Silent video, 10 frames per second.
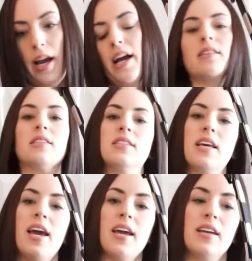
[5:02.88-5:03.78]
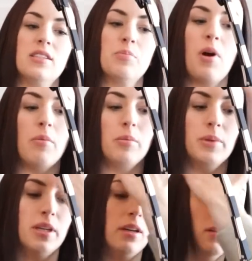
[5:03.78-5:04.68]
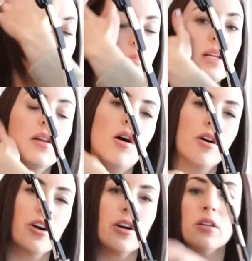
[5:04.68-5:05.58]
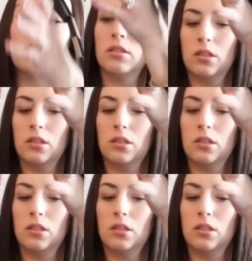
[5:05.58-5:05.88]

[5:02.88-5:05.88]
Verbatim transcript: I'd say it's probably a little bit longer